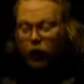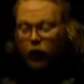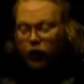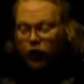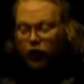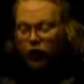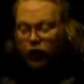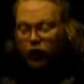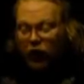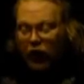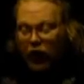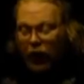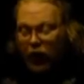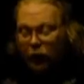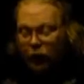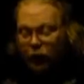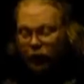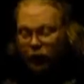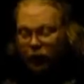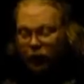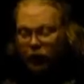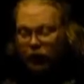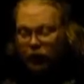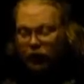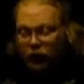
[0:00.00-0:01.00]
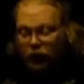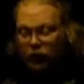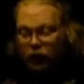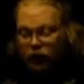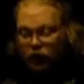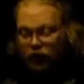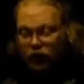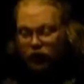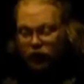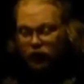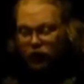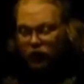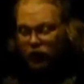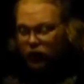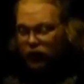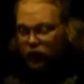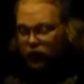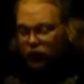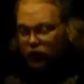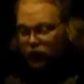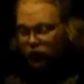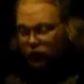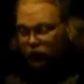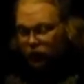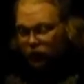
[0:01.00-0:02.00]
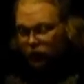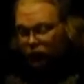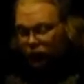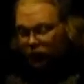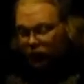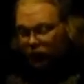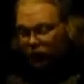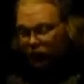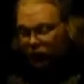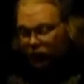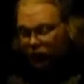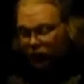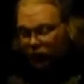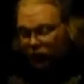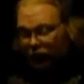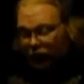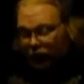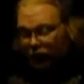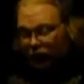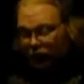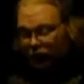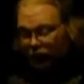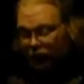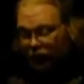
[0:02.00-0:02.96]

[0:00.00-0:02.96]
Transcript: we're operating Enochian, it is completely